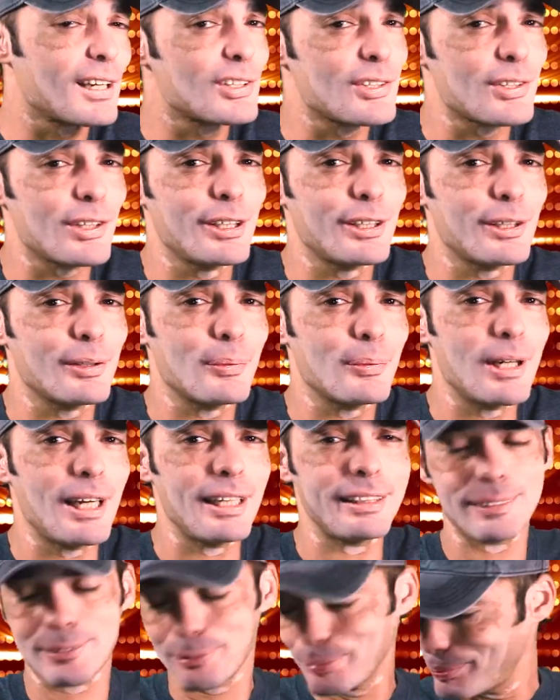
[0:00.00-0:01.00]
So you know
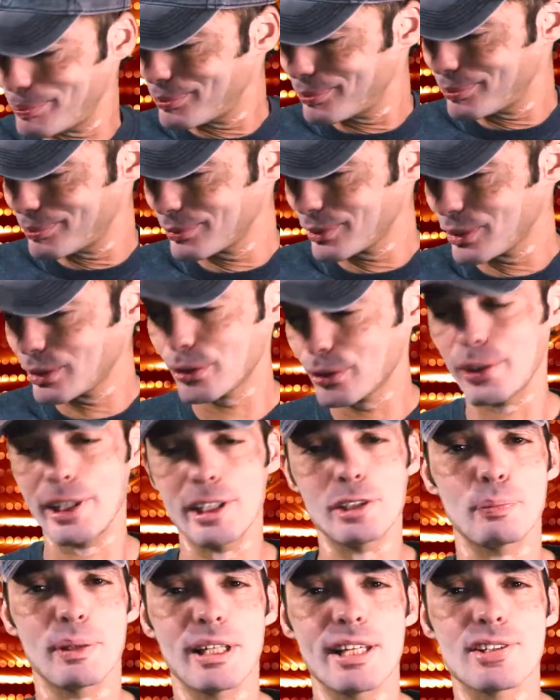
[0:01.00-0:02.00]
what?
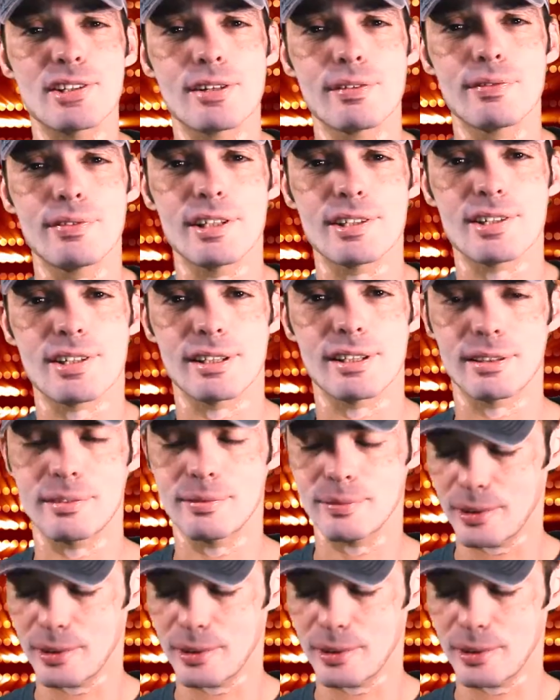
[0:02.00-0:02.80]
Great place to visit.